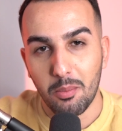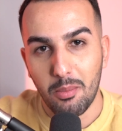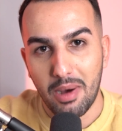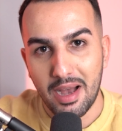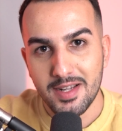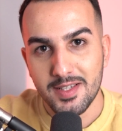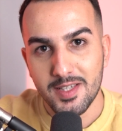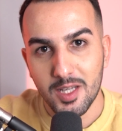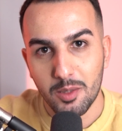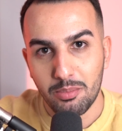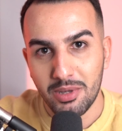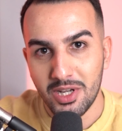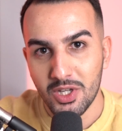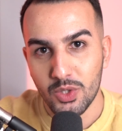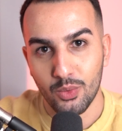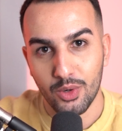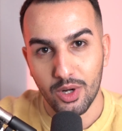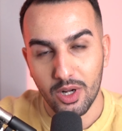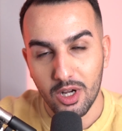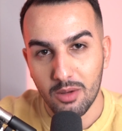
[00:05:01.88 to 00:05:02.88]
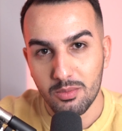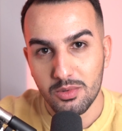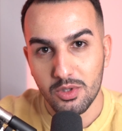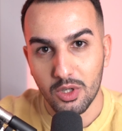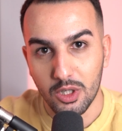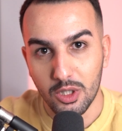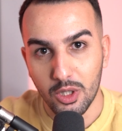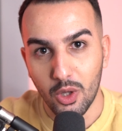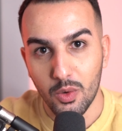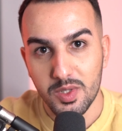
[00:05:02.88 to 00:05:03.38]
the mindset piece when it comes
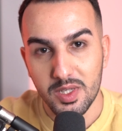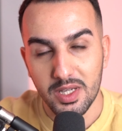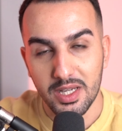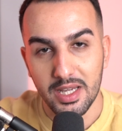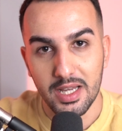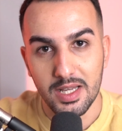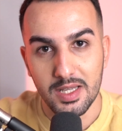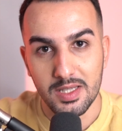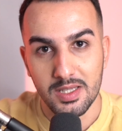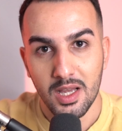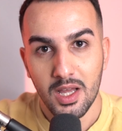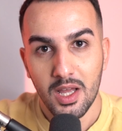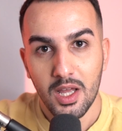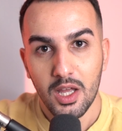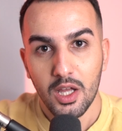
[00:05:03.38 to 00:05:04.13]
to closing is